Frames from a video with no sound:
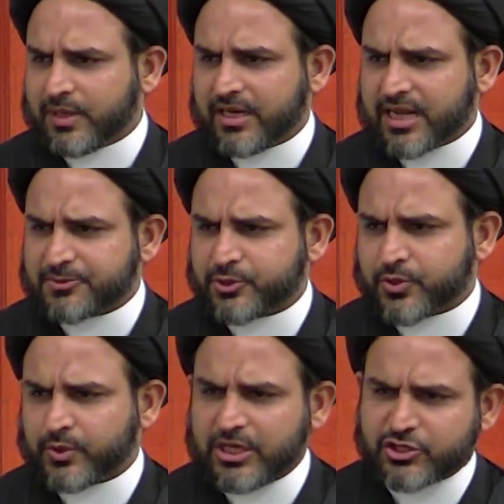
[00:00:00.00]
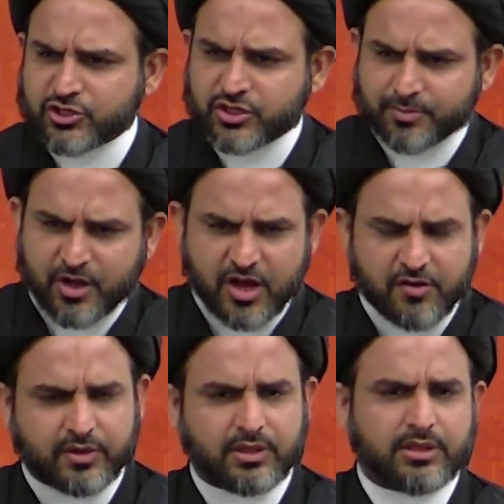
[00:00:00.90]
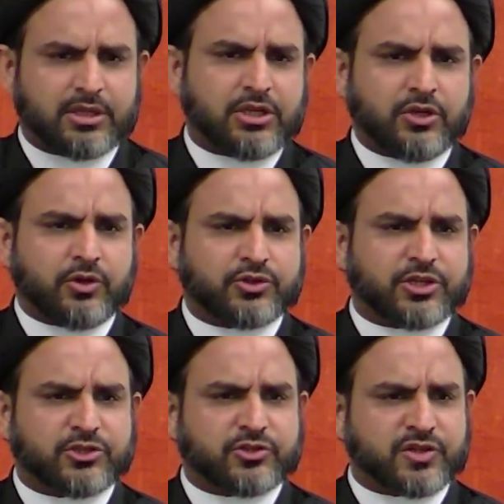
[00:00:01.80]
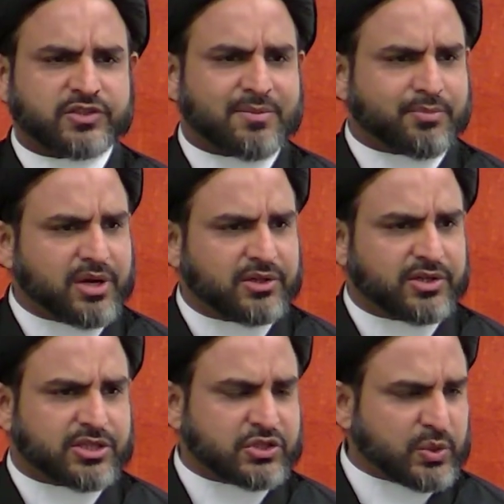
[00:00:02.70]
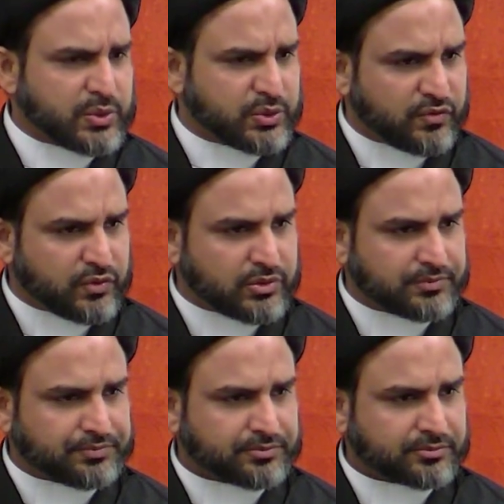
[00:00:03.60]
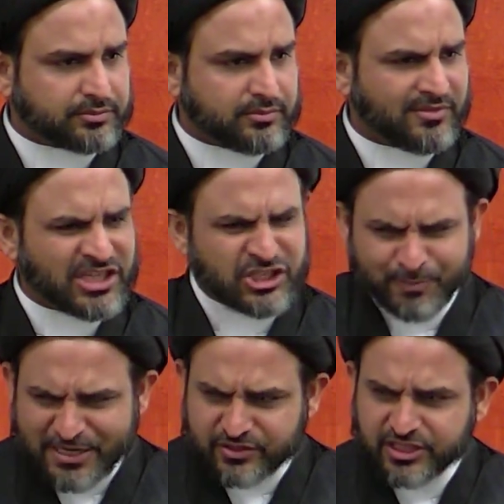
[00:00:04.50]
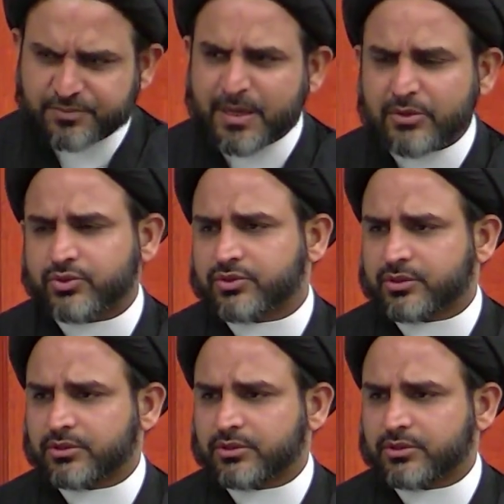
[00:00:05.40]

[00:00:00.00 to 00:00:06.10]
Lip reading: When it comes to the relationship of, sisters and brothers and so on and so forth. Especially spouses.